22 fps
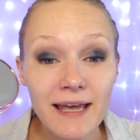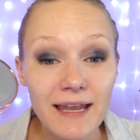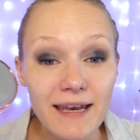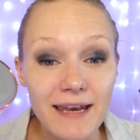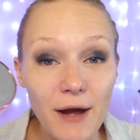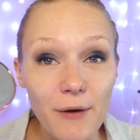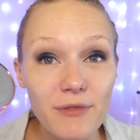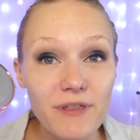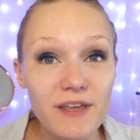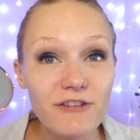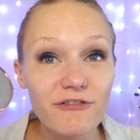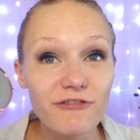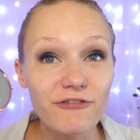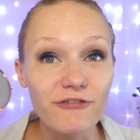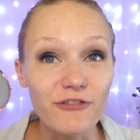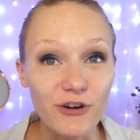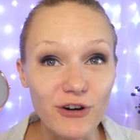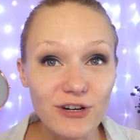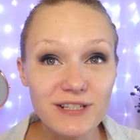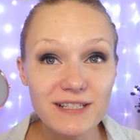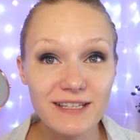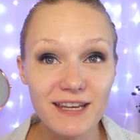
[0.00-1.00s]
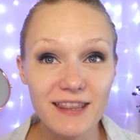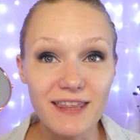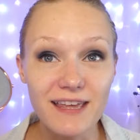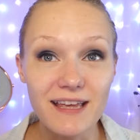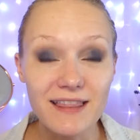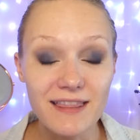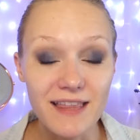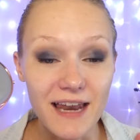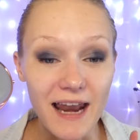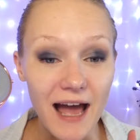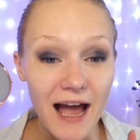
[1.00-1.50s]
Now, the first
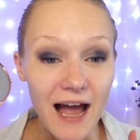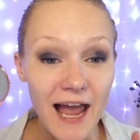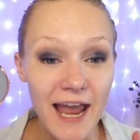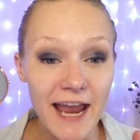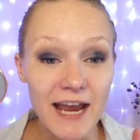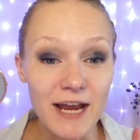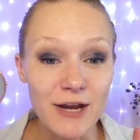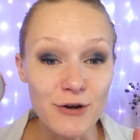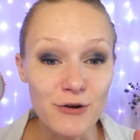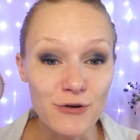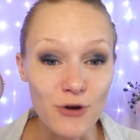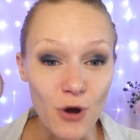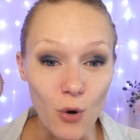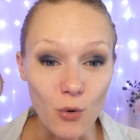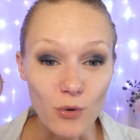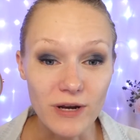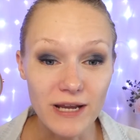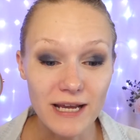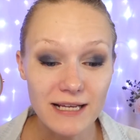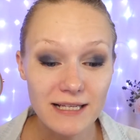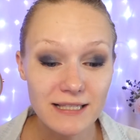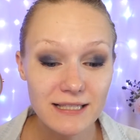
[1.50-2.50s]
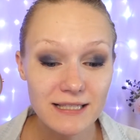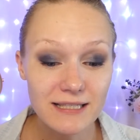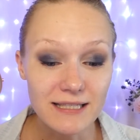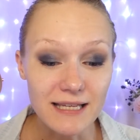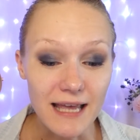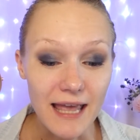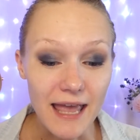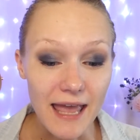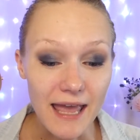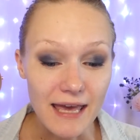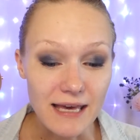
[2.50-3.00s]
thing that I noticed
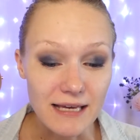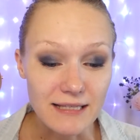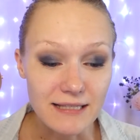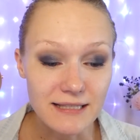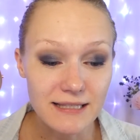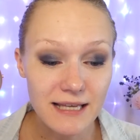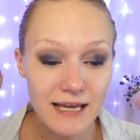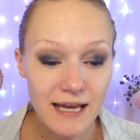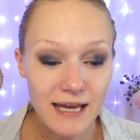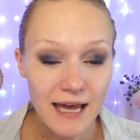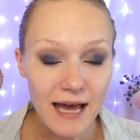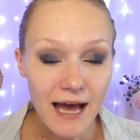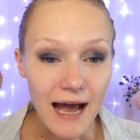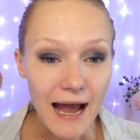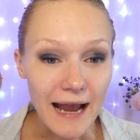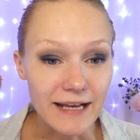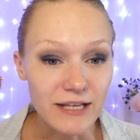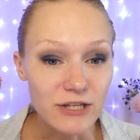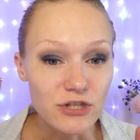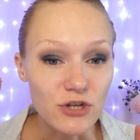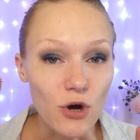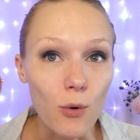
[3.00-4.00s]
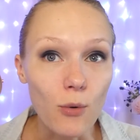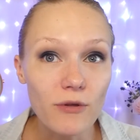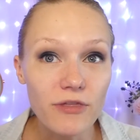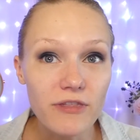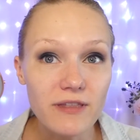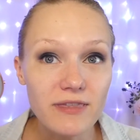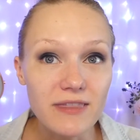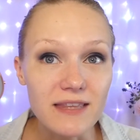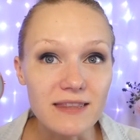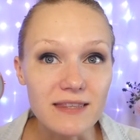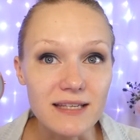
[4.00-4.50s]
is I don't
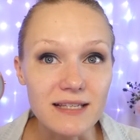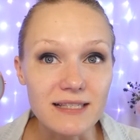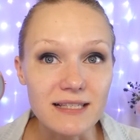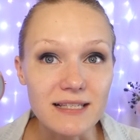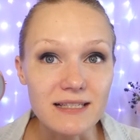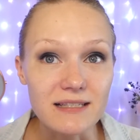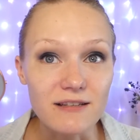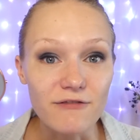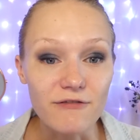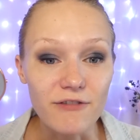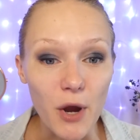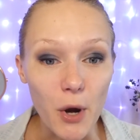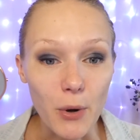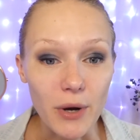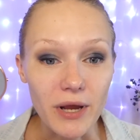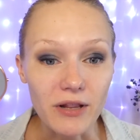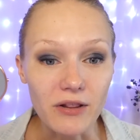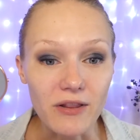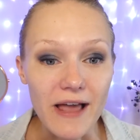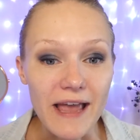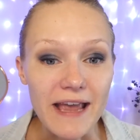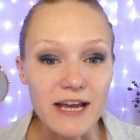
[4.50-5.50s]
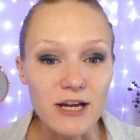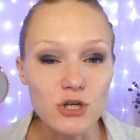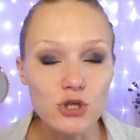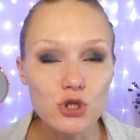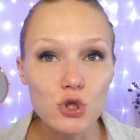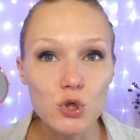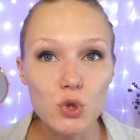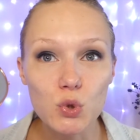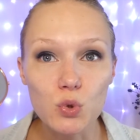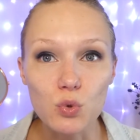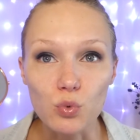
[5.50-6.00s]
think that this is a very like
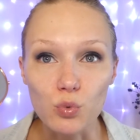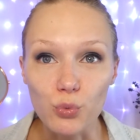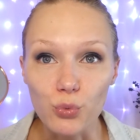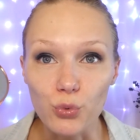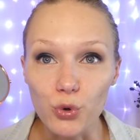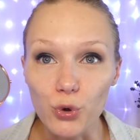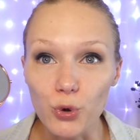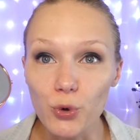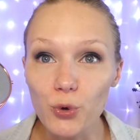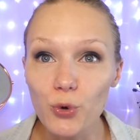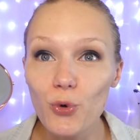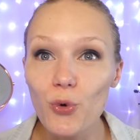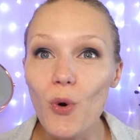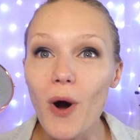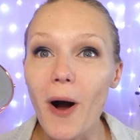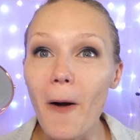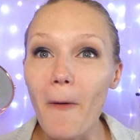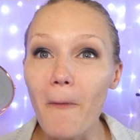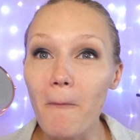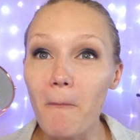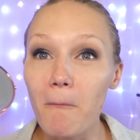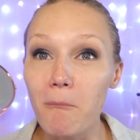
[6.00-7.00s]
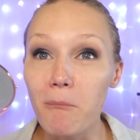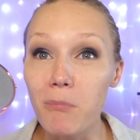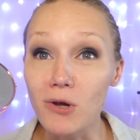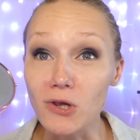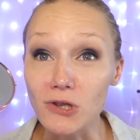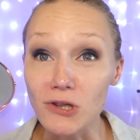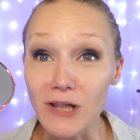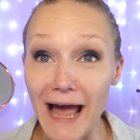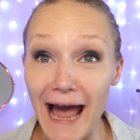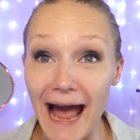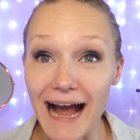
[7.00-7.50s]
true
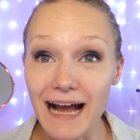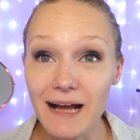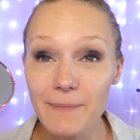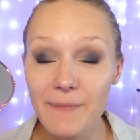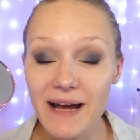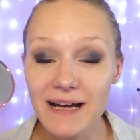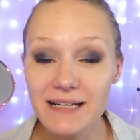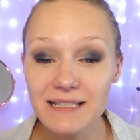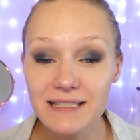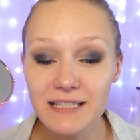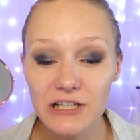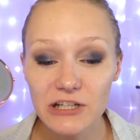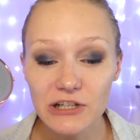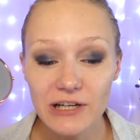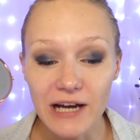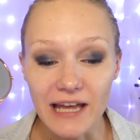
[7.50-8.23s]
black mascara.